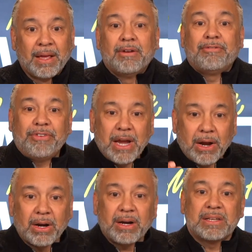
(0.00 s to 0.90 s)

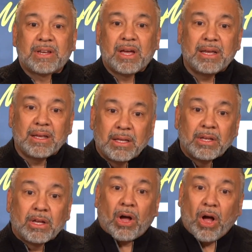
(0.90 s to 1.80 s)
Fear is going to
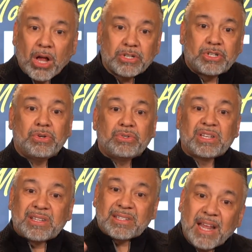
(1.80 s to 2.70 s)
cause you to
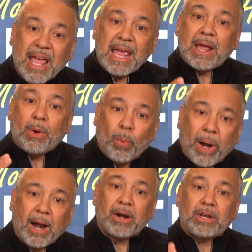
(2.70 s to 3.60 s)
stay
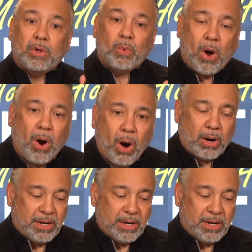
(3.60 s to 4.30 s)
where you are.